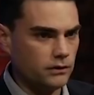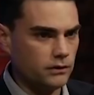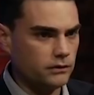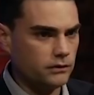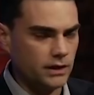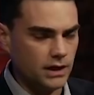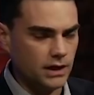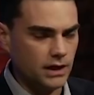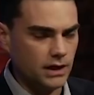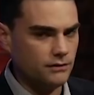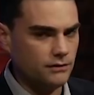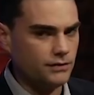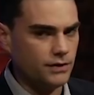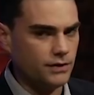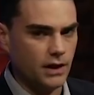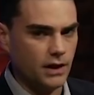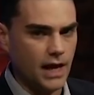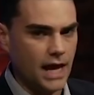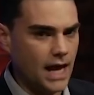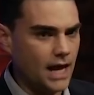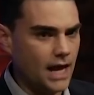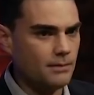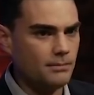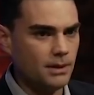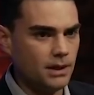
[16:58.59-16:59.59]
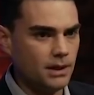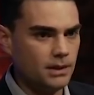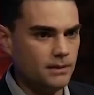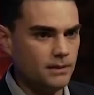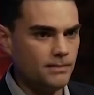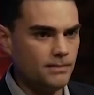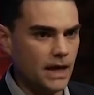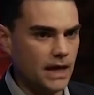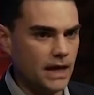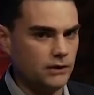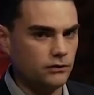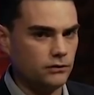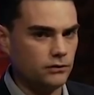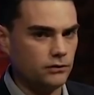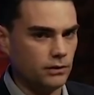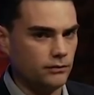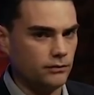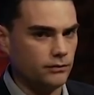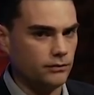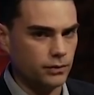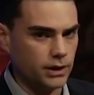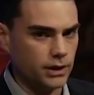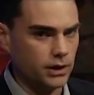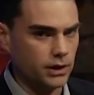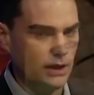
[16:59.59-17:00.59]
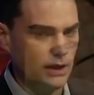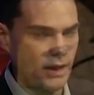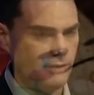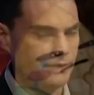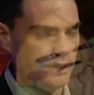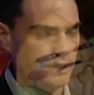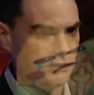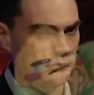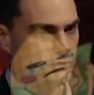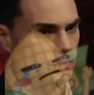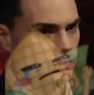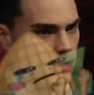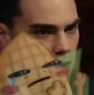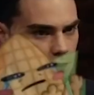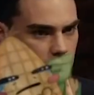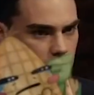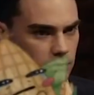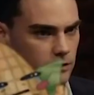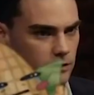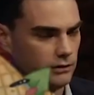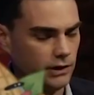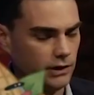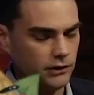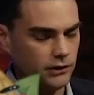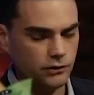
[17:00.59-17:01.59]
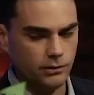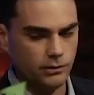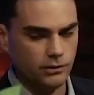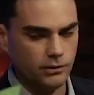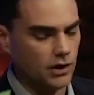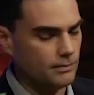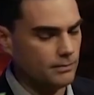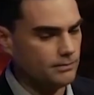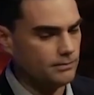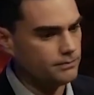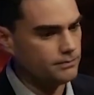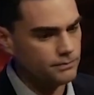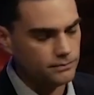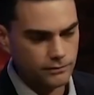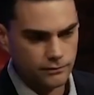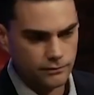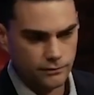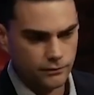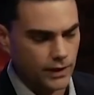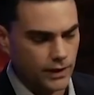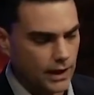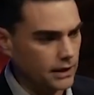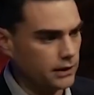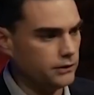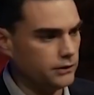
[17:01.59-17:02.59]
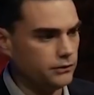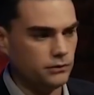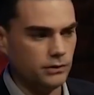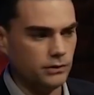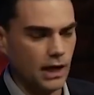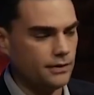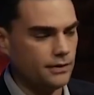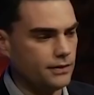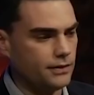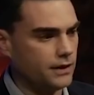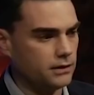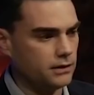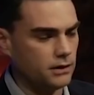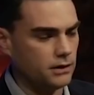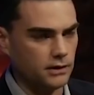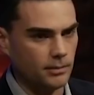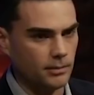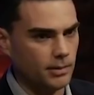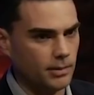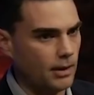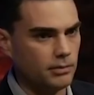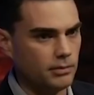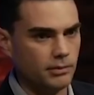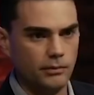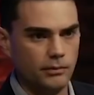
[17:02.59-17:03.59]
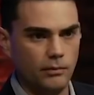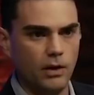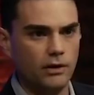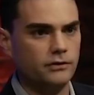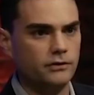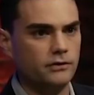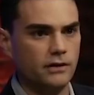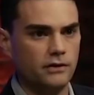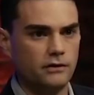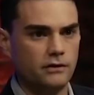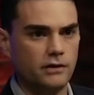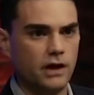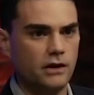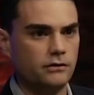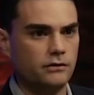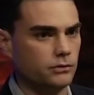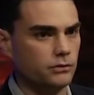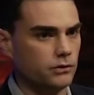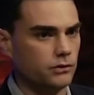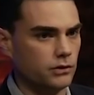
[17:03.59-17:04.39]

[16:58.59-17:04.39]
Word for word: ...was that if there had been any sort of real evidentiary consideration, which I frankly do think that there probably was in this case...